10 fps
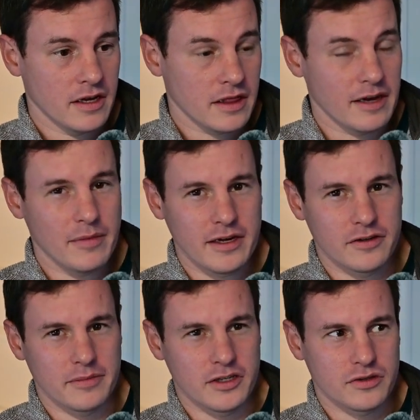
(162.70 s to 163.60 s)
They may
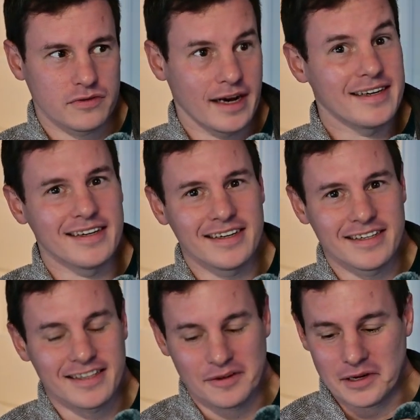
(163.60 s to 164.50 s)
not be
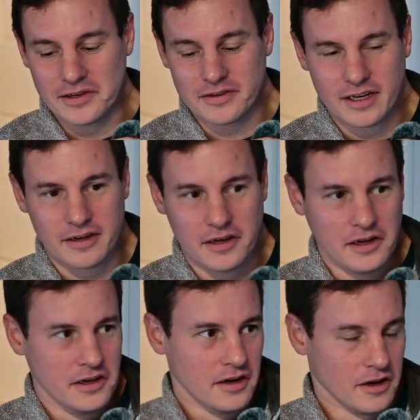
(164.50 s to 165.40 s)
trending, they may not get
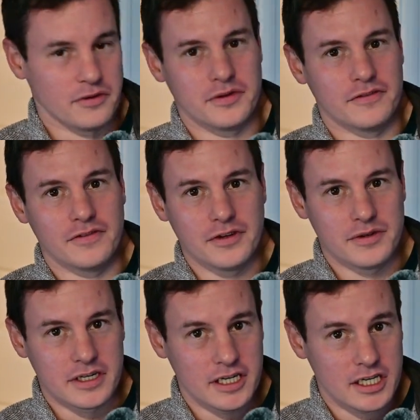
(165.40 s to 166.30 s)
loads of
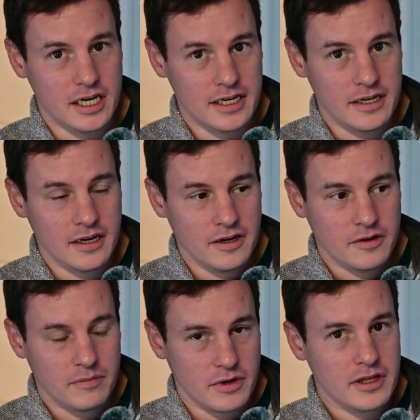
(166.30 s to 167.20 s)
views initially,
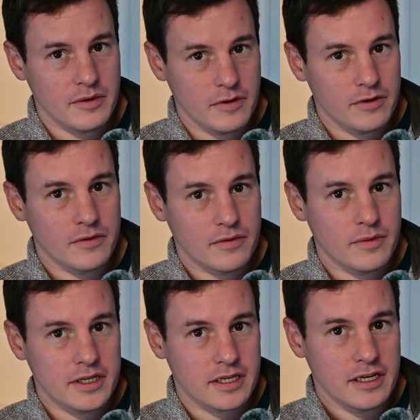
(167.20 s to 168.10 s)
but they will
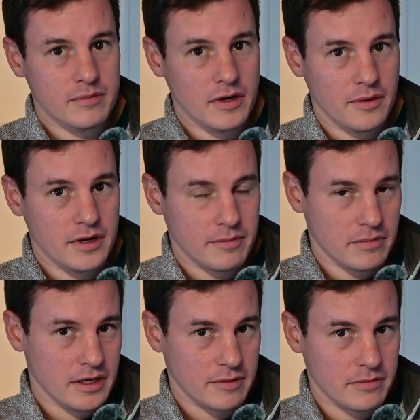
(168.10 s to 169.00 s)
always keep going
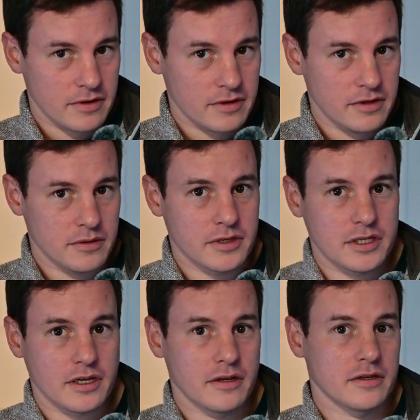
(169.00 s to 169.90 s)
up and up to a
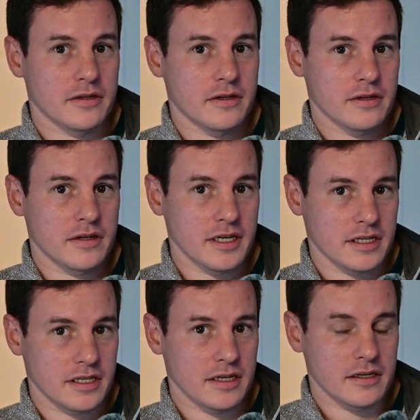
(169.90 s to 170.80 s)
certain
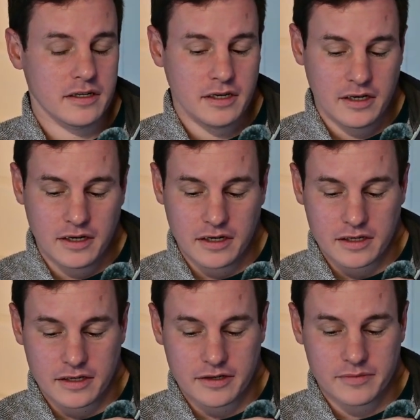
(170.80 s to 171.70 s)
extent.
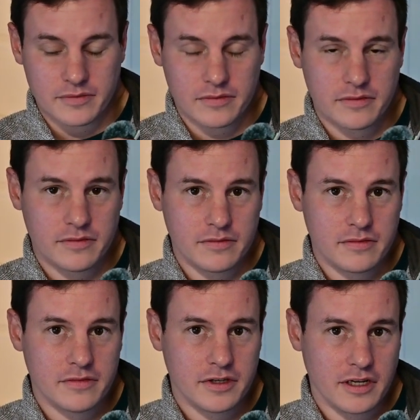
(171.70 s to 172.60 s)

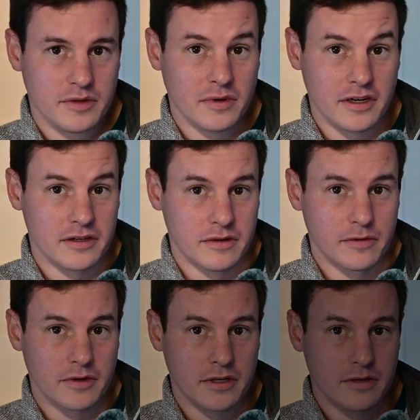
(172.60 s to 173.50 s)
So that's why I do walking